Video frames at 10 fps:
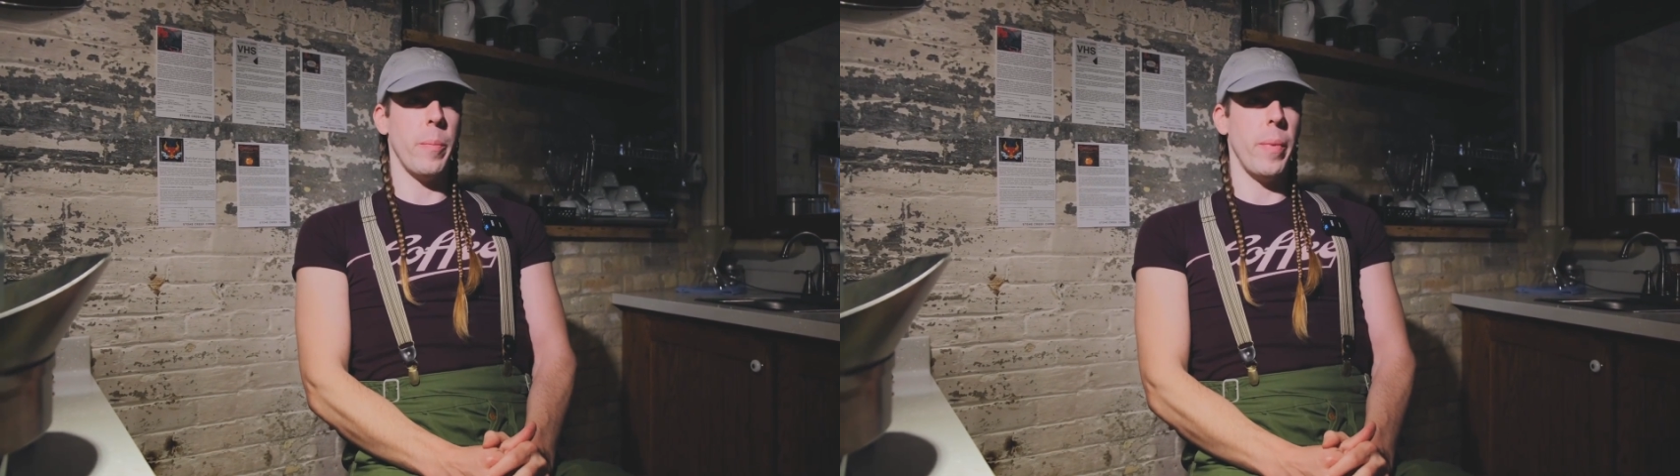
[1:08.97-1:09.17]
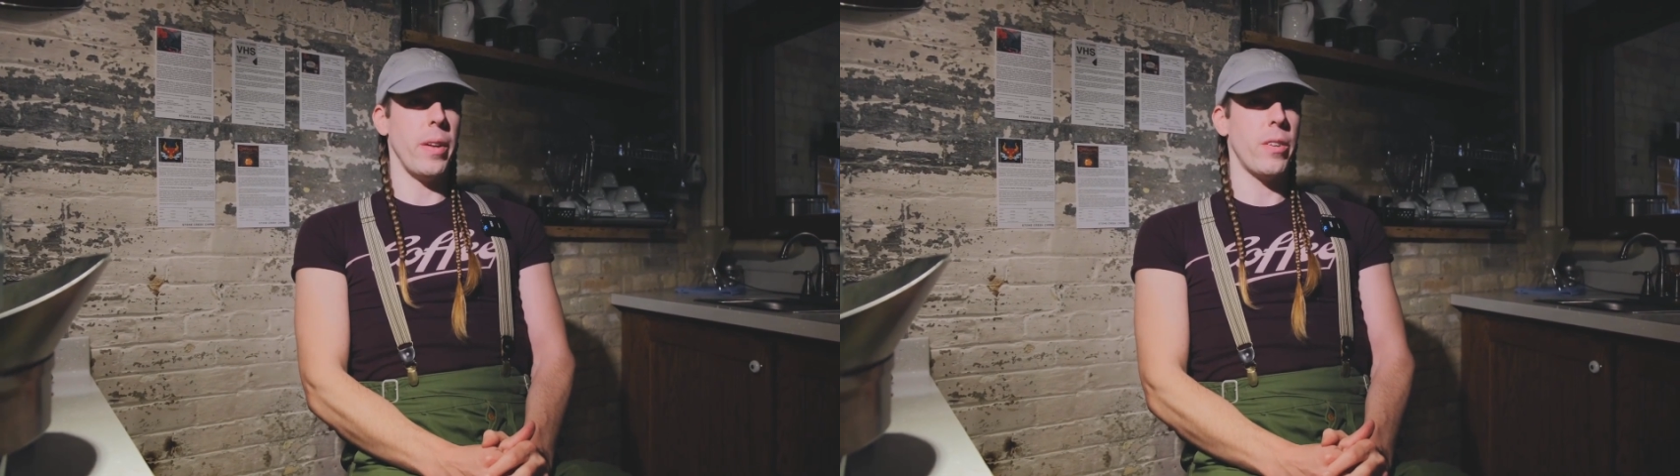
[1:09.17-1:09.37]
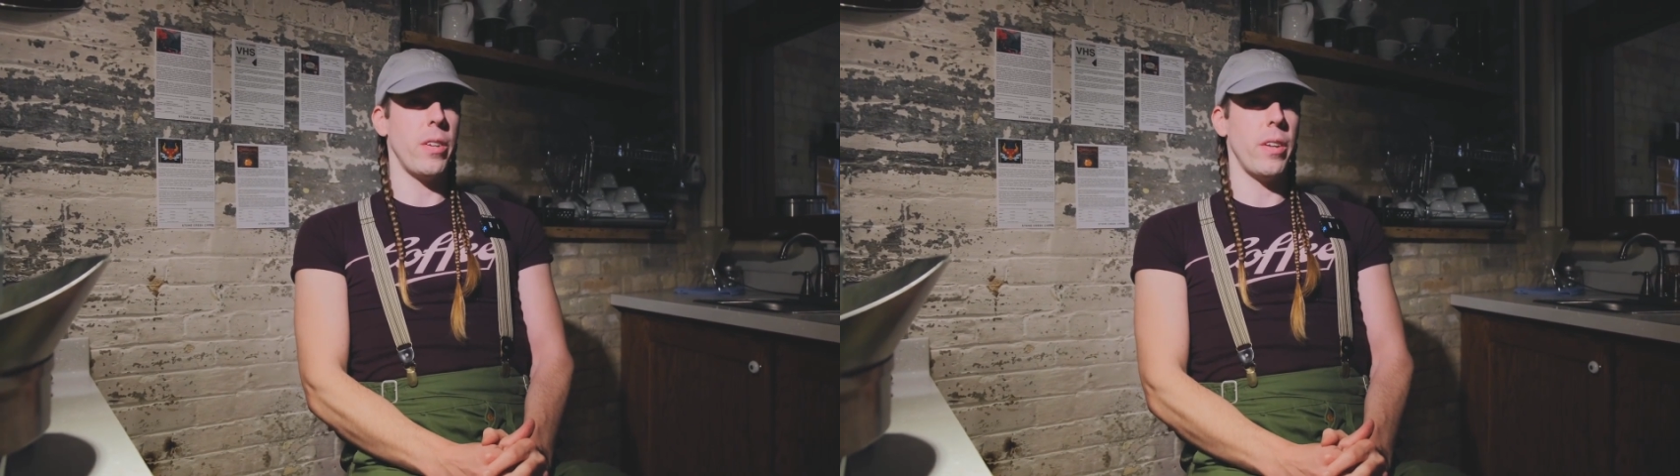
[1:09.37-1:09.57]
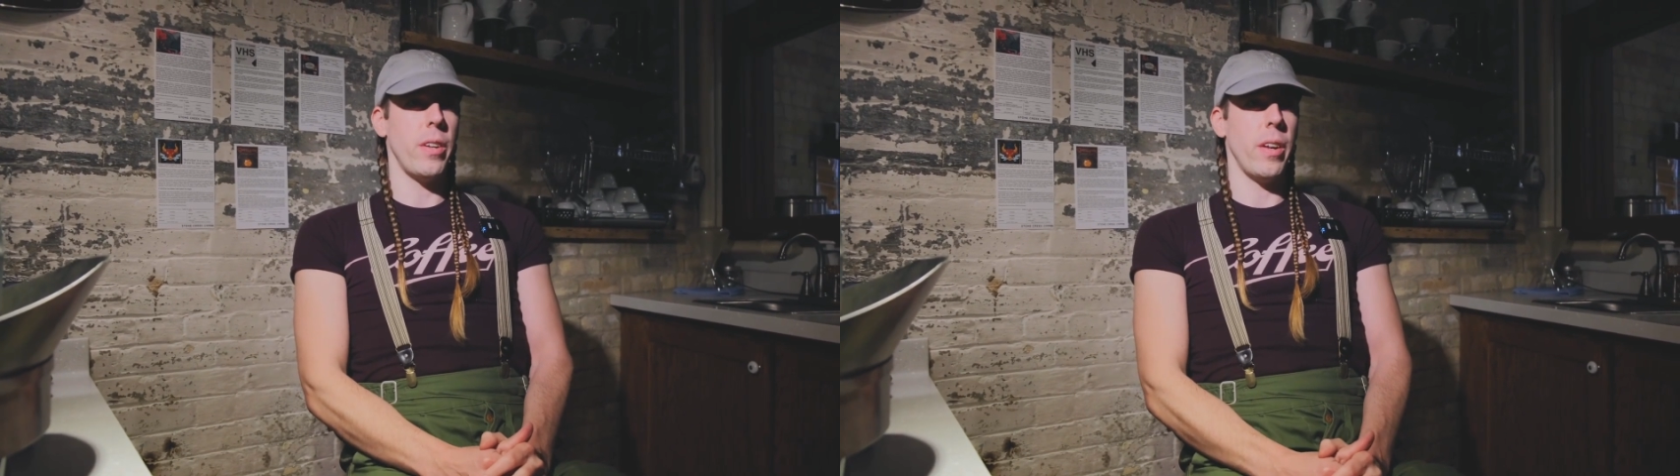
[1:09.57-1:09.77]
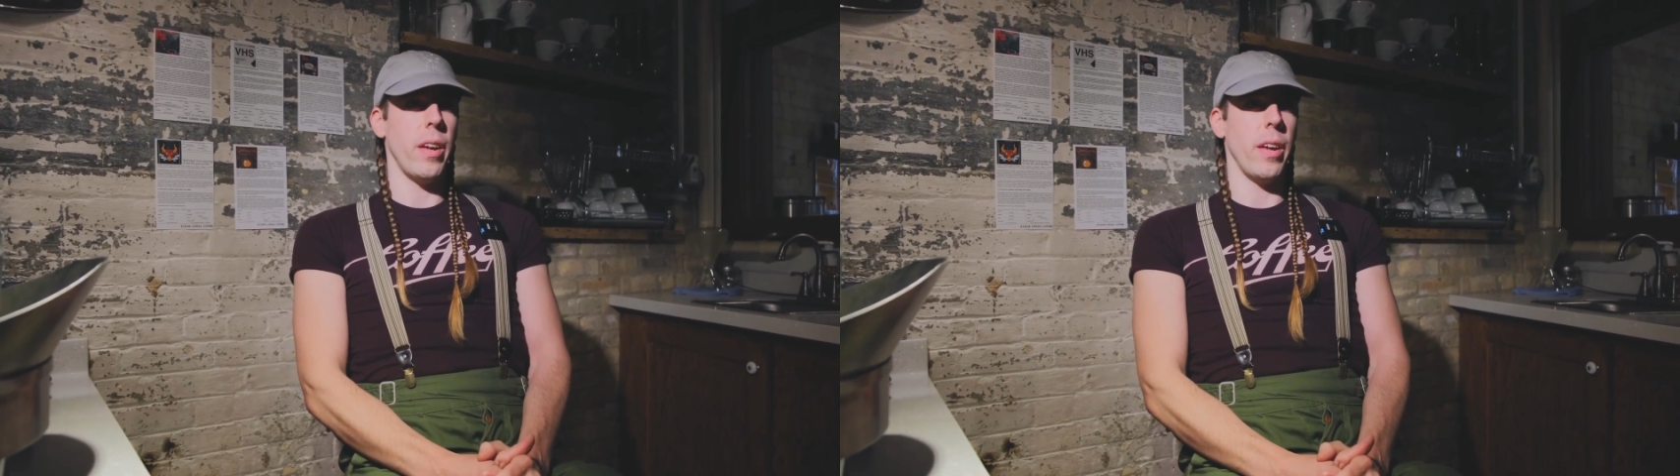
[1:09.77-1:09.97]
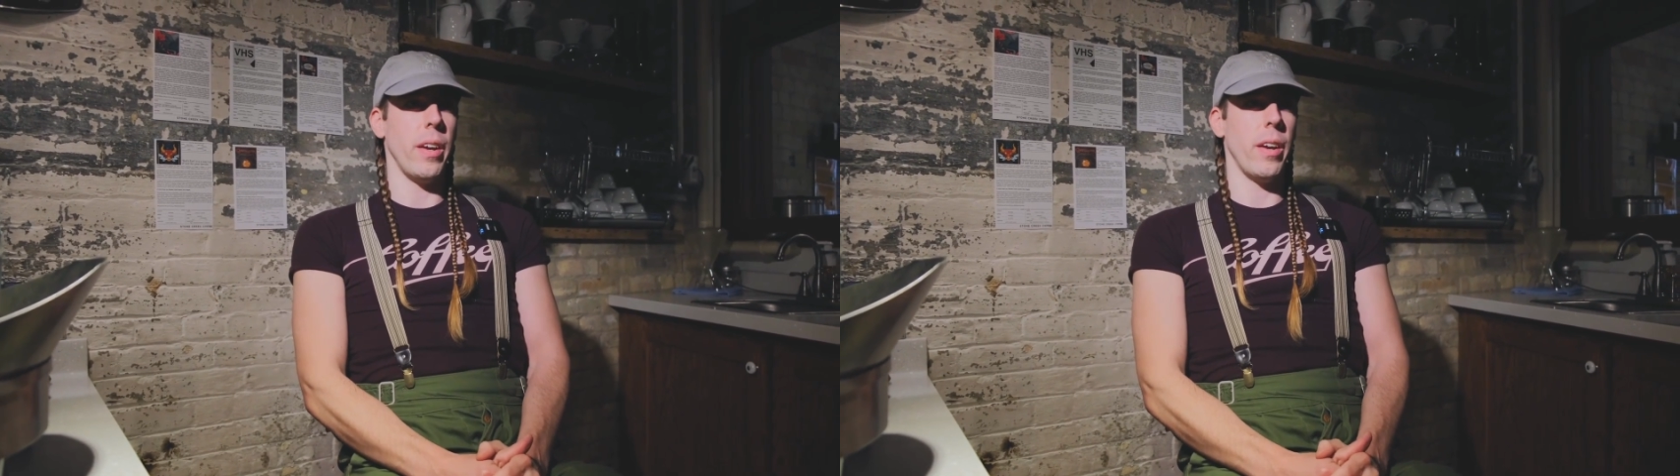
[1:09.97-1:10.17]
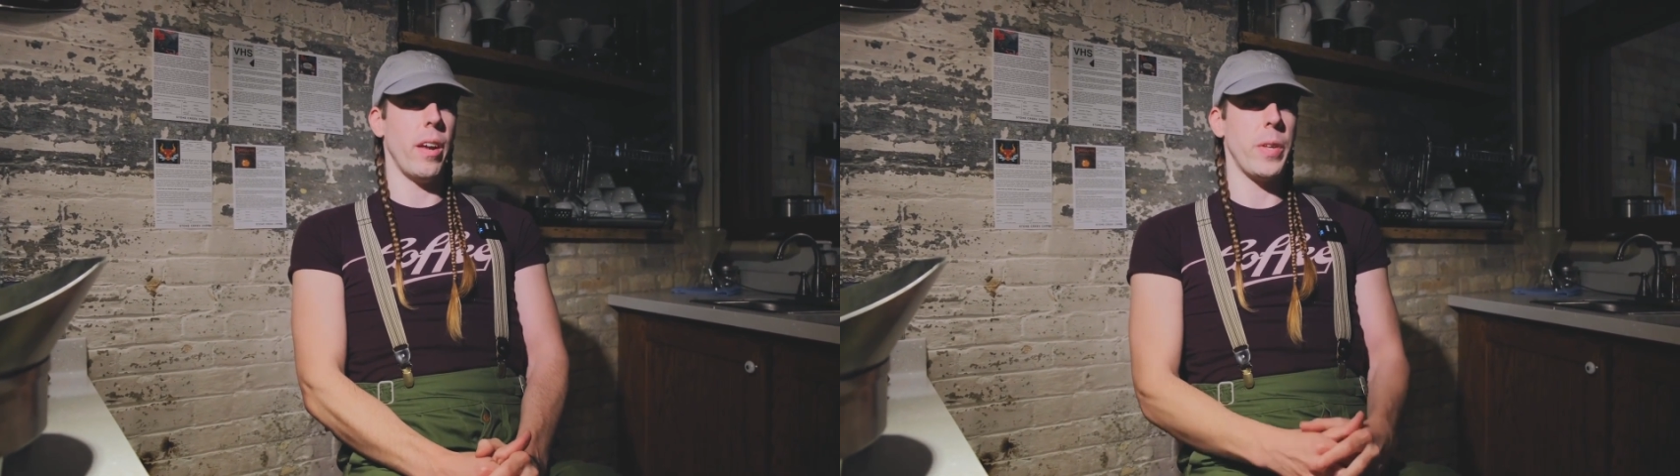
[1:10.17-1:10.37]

dimension and